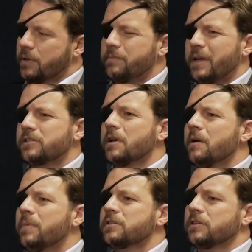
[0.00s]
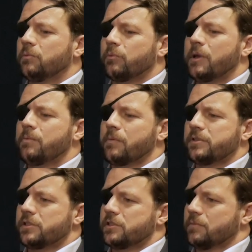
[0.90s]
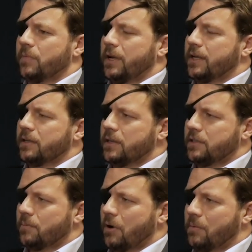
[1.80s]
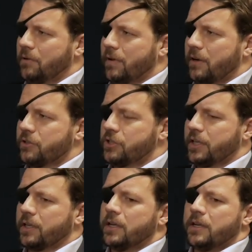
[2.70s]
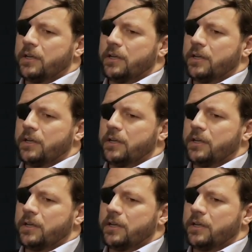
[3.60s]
but it basically repurposes some money at Department of Energy